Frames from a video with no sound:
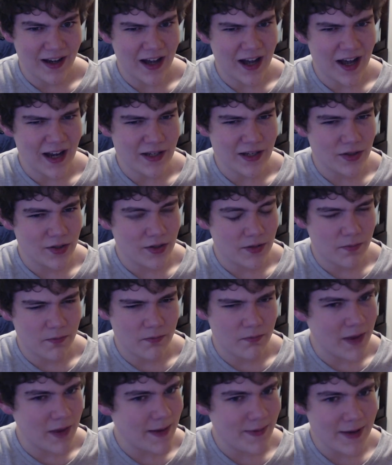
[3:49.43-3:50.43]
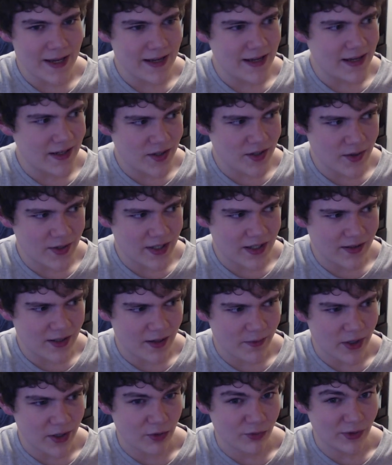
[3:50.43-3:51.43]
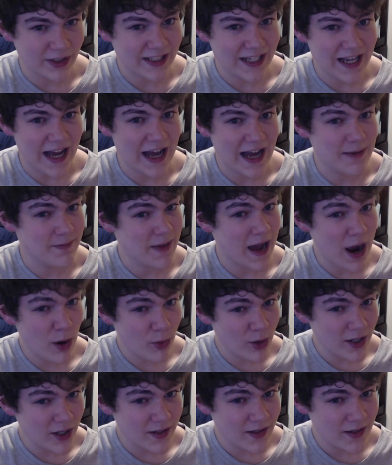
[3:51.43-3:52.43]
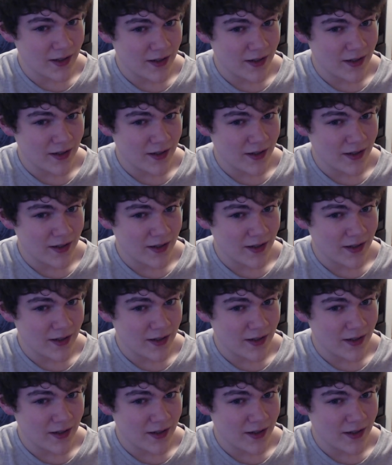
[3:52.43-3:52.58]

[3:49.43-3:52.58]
I maybe he's using something really high powered,